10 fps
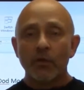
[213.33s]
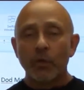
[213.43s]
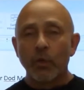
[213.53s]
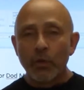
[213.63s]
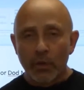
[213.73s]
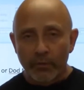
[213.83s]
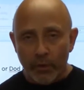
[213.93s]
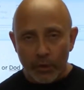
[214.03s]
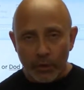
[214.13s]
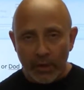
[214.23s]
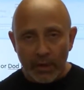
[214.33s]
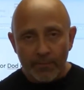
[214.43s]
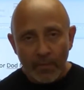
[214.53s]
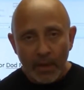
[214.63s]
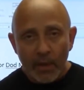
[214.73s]
to a university
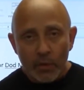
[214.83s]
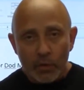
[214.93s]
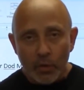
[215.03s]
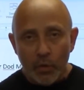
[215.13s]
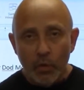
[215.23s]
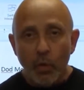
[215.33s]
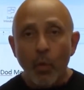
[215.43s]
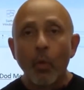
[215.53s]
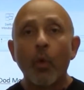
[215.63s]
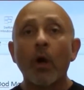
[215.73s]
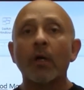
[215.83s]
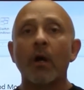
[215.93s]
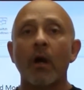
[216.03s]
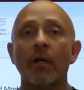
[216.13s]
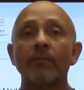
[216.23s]
to work
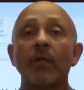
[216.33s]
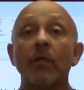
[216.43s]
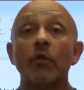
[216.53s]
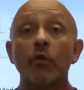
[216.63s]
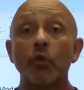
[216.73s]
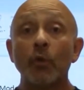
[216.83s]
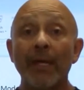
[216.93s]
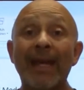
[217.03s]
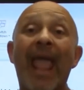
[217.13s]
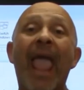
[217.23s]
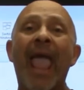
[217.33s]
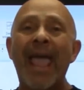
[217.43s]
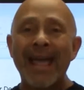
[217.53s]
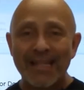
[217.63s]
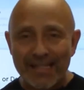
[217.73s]
on to
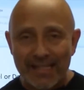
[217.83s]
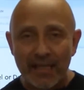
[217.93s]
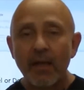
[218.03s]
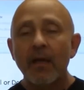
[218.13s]
enhance